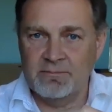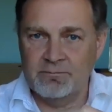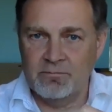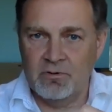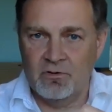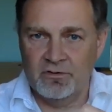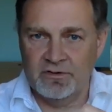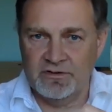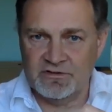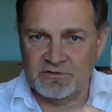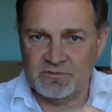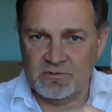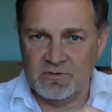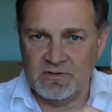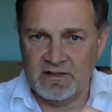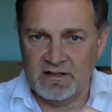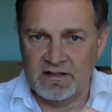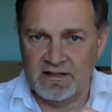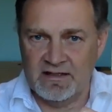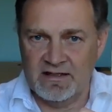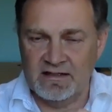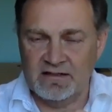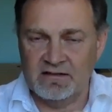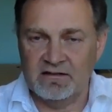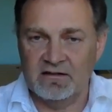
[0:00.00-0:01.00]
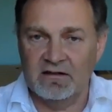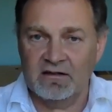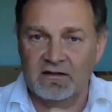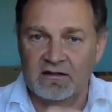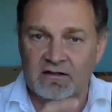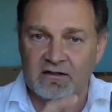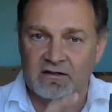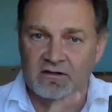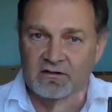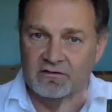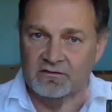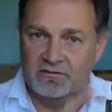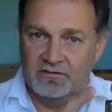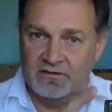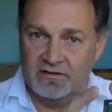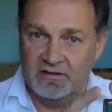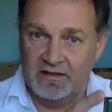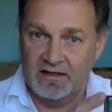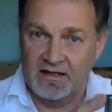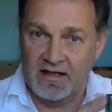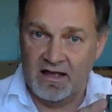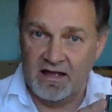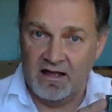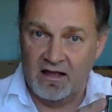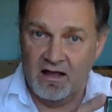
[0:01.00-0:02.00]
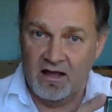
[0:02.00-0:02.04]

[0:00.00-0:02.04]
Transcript: point within it, the